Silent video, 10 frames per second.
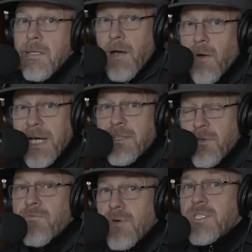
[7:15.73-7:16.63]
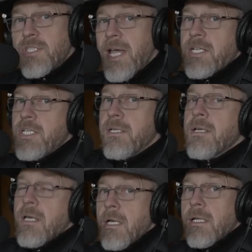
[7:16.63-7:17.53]
All right, the verse section.
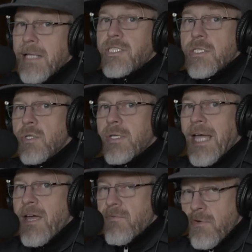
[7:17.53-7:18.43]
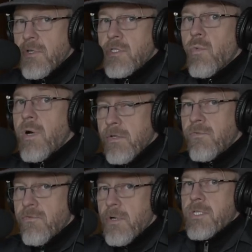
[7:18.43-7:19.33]
Let's look at verse 1
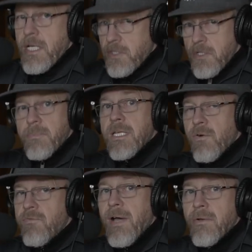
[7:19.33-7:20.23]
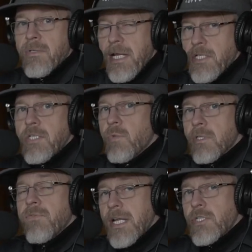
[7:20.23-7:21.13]
first. That's going to be our foundation. We'll
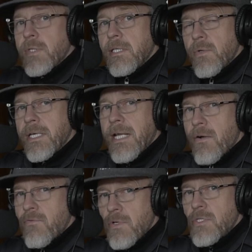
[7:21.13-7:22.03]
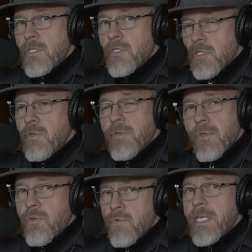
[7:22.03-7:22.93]
eventually look at how verses 2
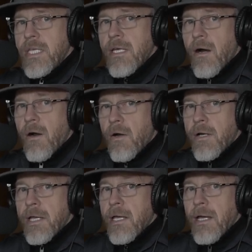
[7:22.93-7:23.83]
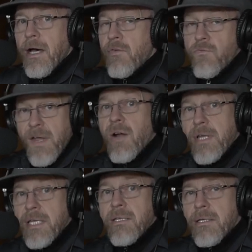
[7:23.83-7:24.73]
and 3 are
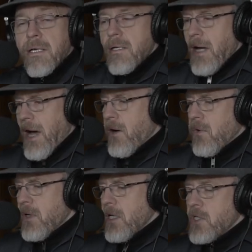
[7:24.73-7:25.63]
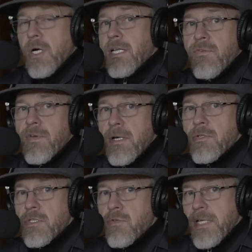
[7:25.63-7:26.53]
varied, how Johnny
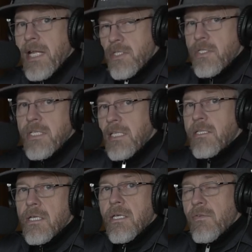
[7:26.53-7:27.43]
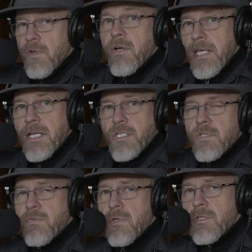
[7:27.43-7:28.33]
Fingers creates neat variations
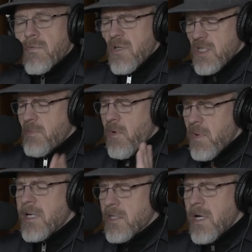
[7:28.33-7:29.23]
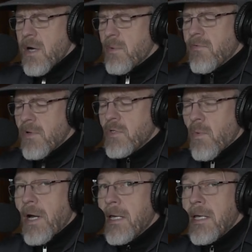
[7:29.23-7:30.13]
for those verses. But we're going to start with verse
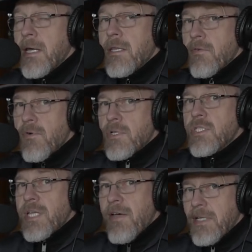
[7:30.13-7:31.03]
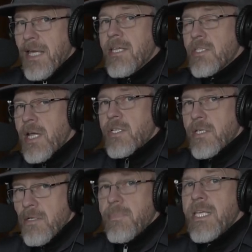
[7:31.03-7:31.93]
1. The verses have an A section
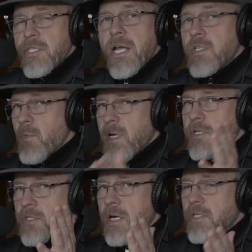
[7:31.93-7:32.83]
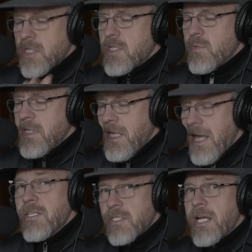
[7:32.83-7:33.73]
and a B section. We're going to start just with the
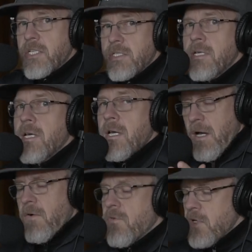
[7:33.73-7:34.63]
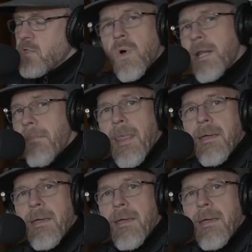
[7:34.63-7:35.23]
A section of verse 1.